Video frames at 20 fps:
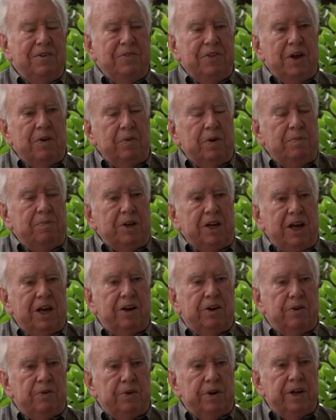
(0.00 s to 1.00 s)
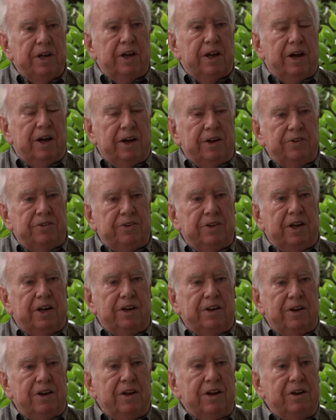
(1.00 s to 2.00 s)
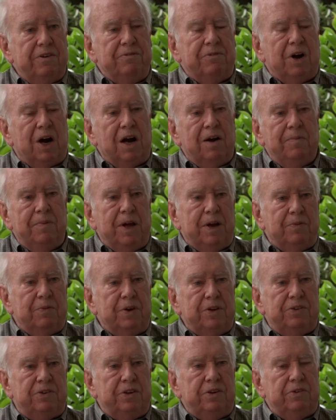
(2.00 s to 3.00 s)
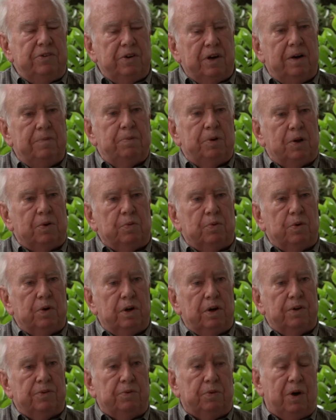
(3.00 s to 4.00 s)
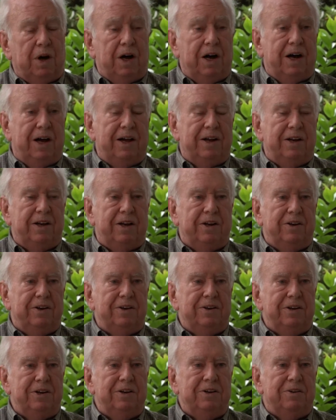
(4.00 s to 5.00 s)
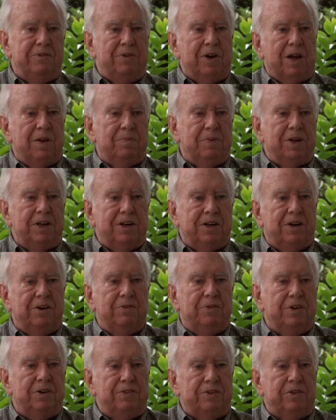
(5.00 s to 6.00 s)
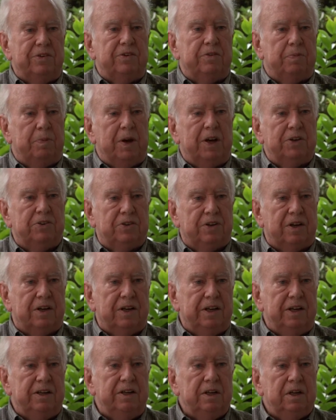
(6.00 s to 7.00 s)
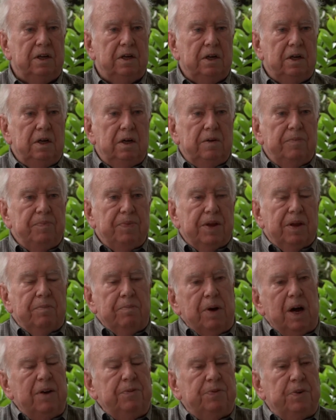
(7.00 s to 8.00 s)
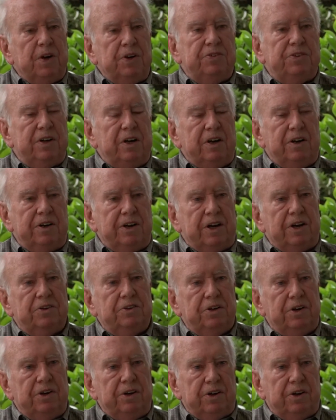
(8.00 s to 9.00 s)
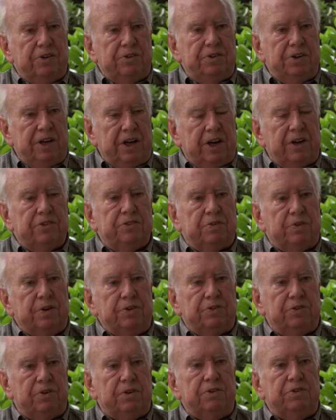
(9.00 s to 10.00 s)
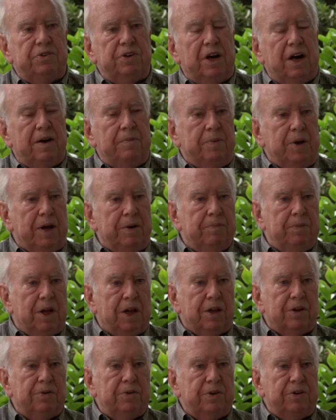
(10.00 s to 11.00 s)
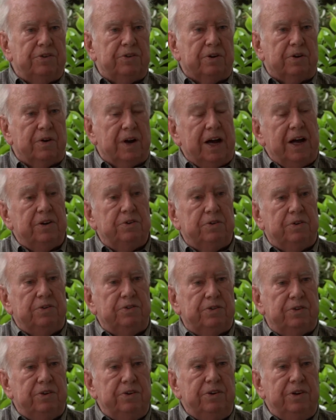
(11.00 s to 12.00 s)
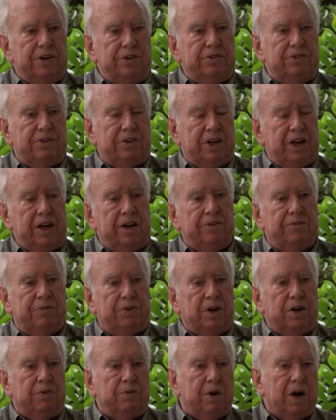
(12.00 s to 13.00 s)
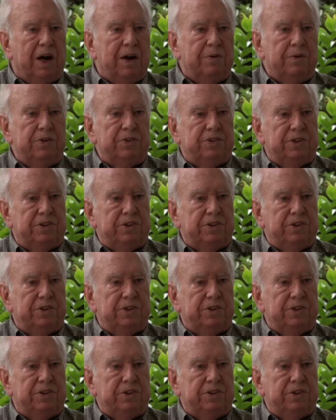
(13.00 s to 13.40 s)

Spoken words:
that we began to realize that environment was in trouble worldwide and in developing countries especially. My first introduction to OTS was through Tom Emmel, who was a graduate student at Stanford, where I was